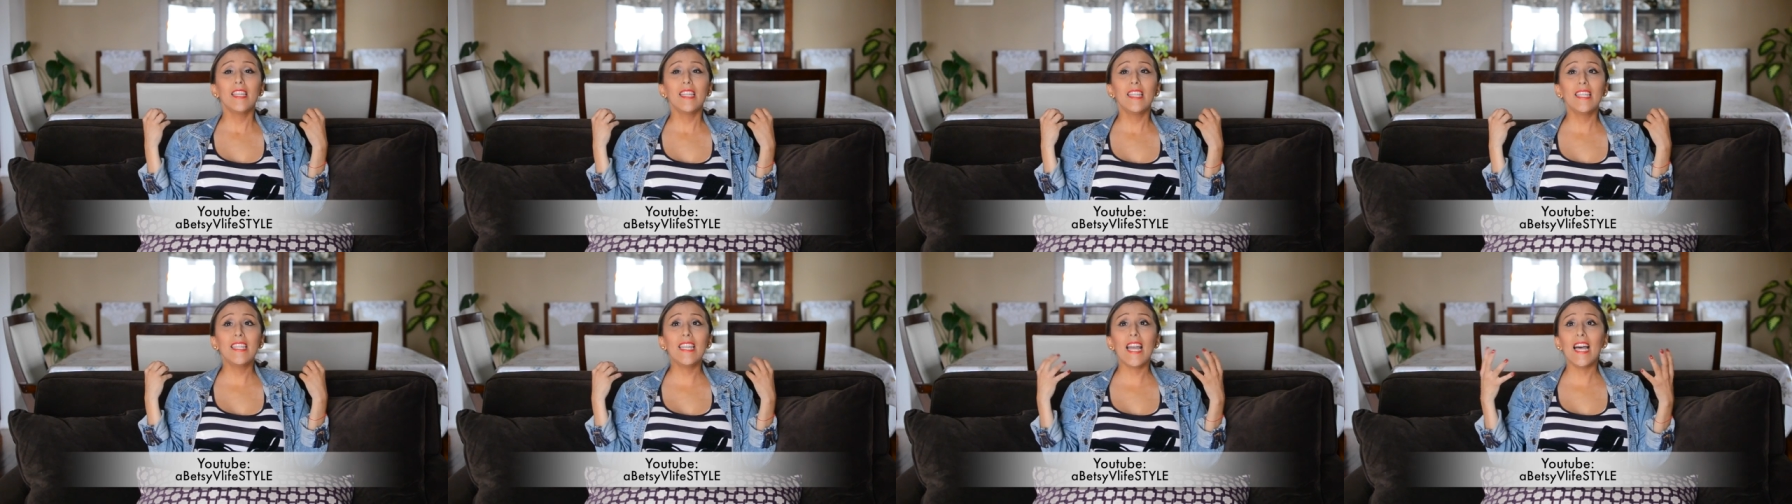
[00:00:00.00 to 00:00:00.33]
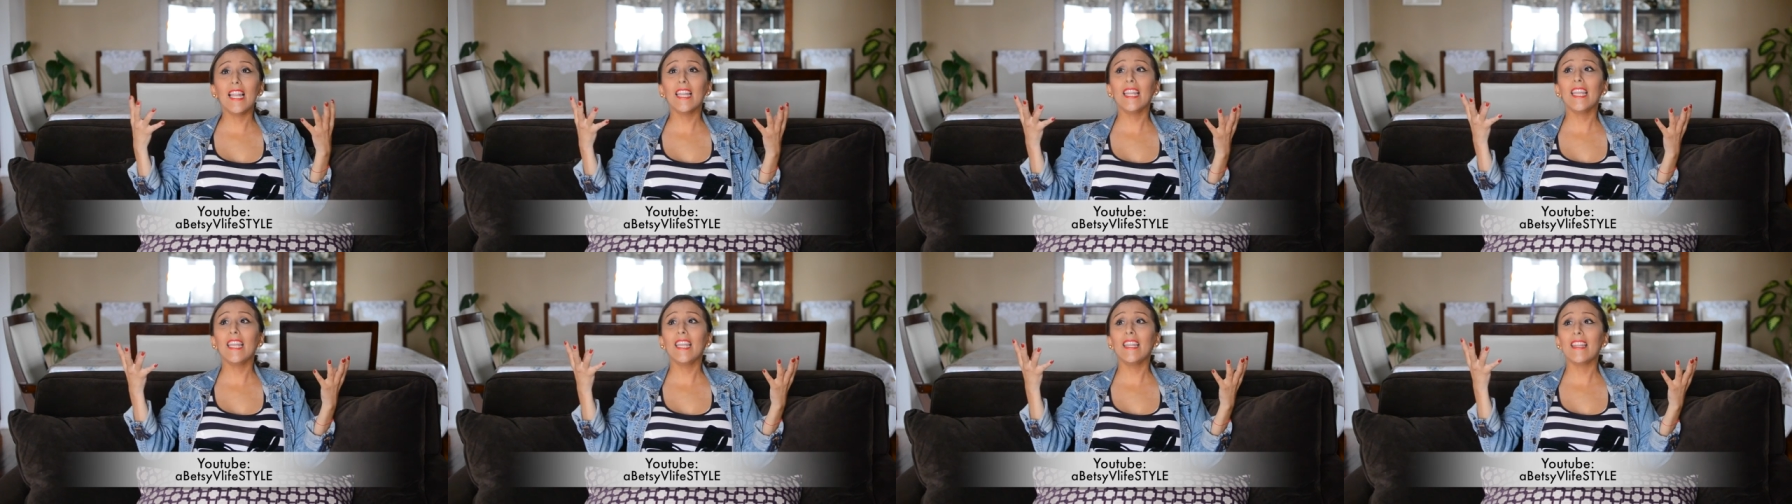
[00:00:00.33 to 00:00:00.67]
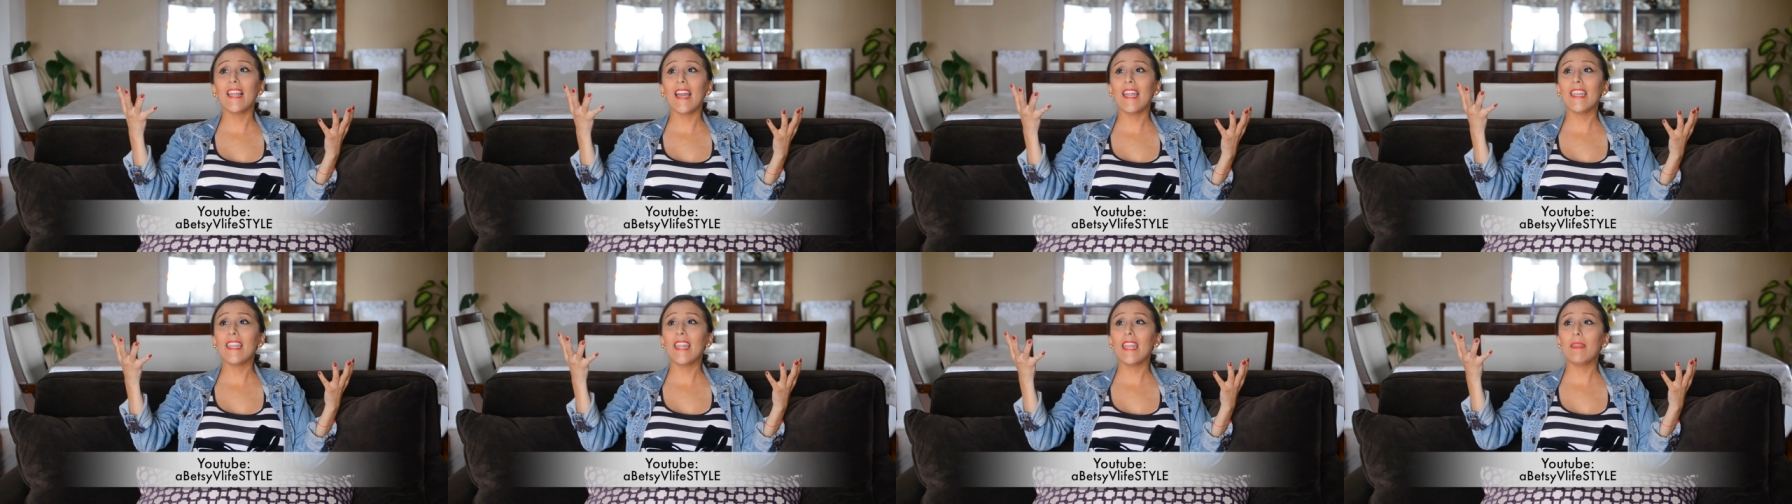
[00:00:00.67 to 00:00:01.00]
yelling
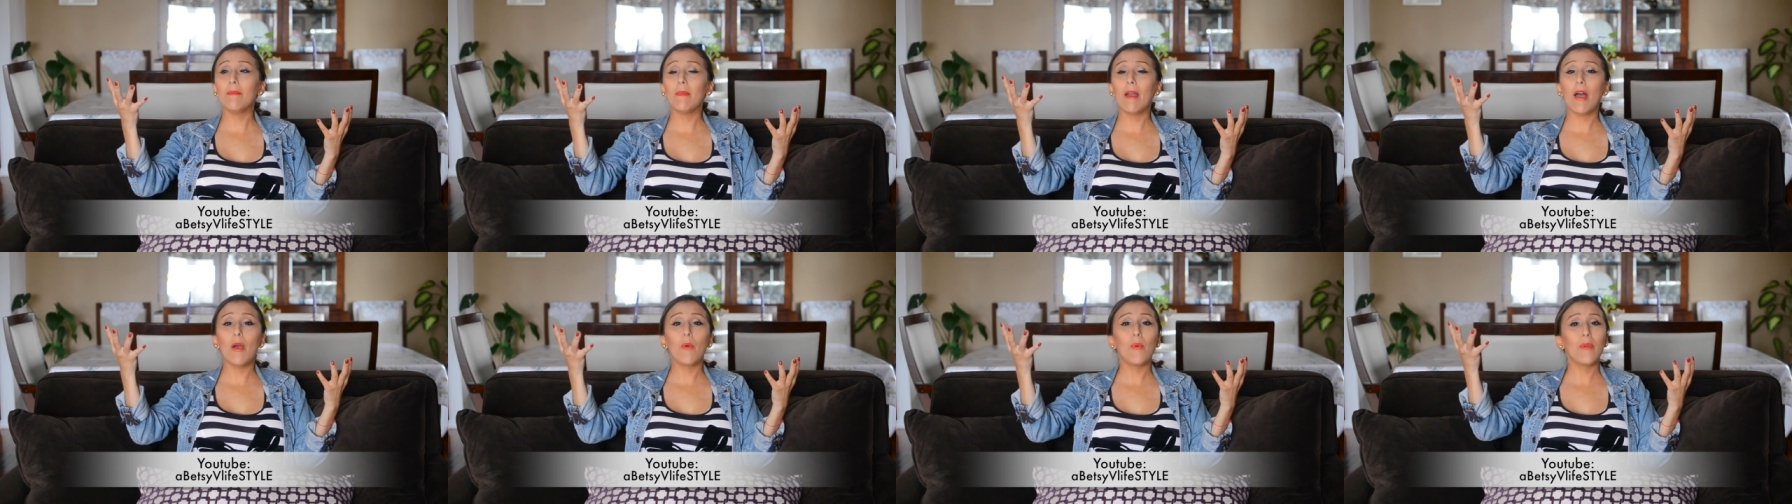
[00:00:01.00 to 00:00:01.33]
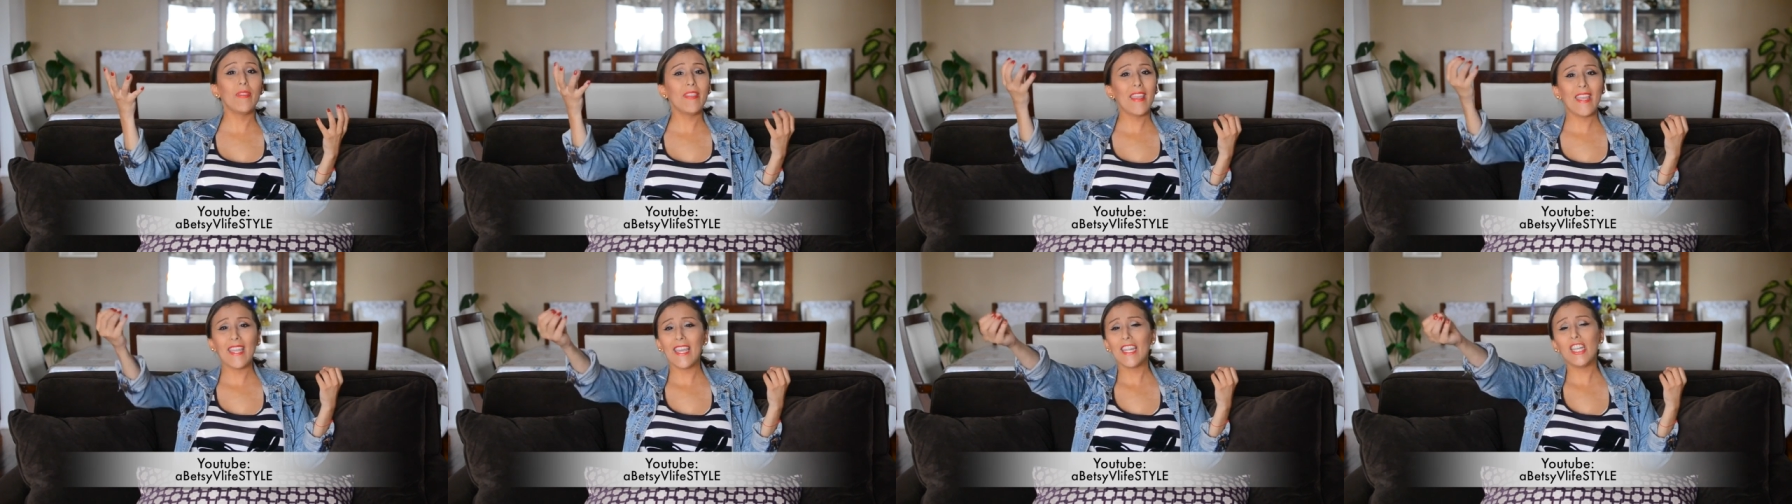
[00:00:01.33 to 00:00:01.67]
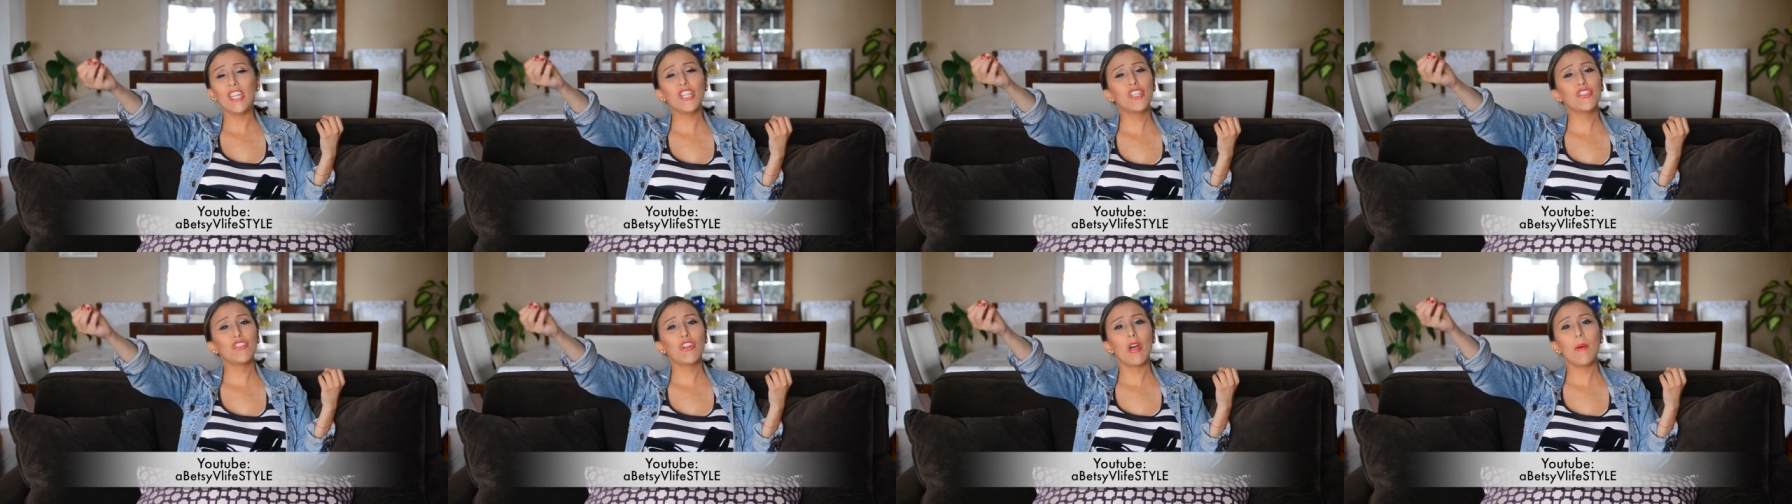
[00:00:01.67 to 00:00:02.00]
that name out when they get
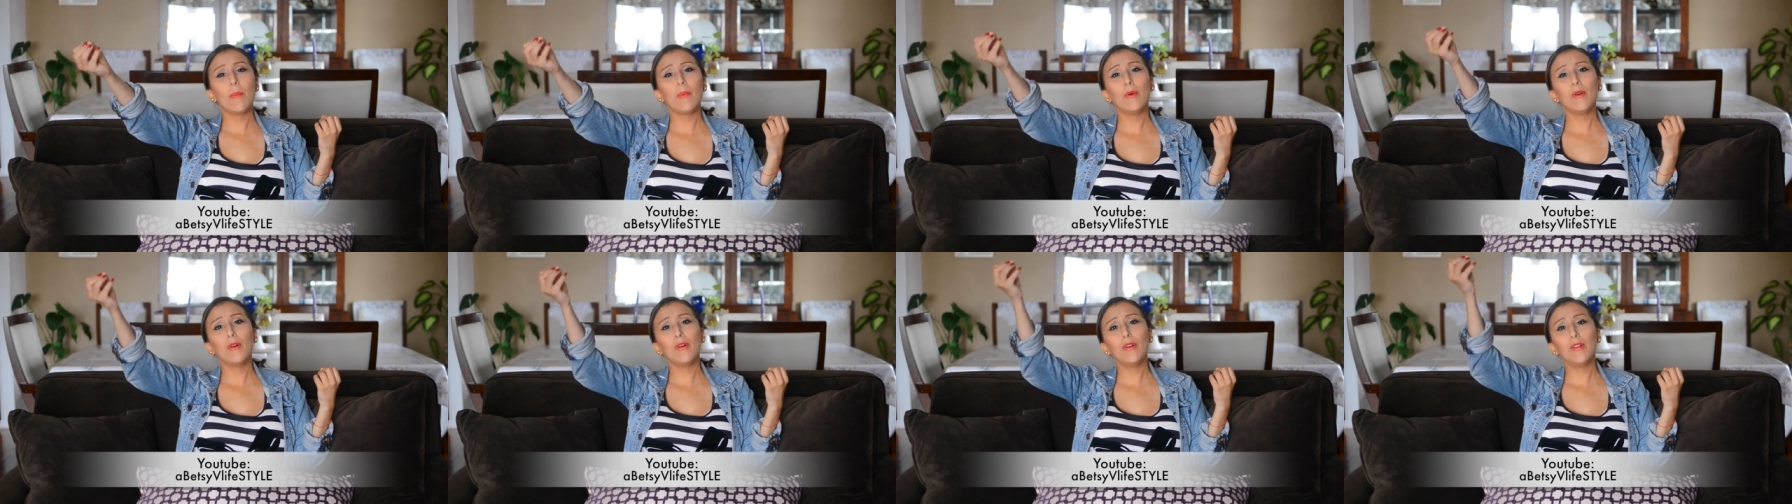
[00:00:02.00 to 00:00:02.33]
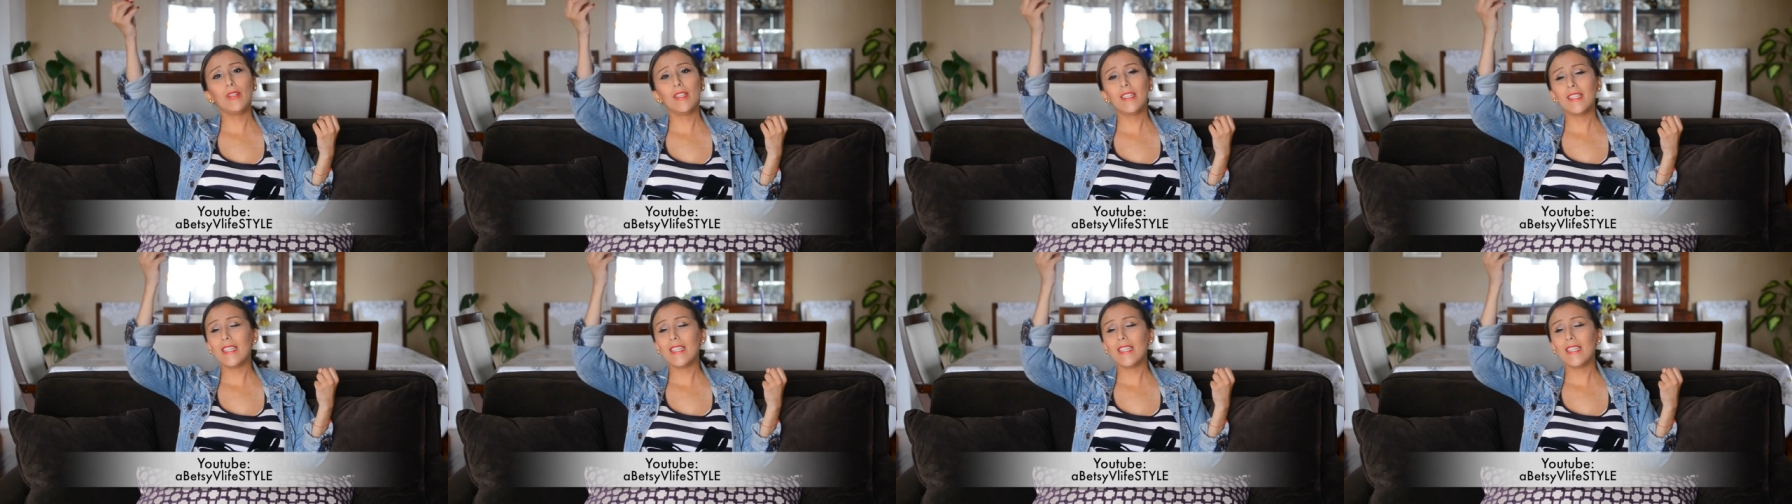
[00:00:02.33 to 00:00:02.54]
in trouble,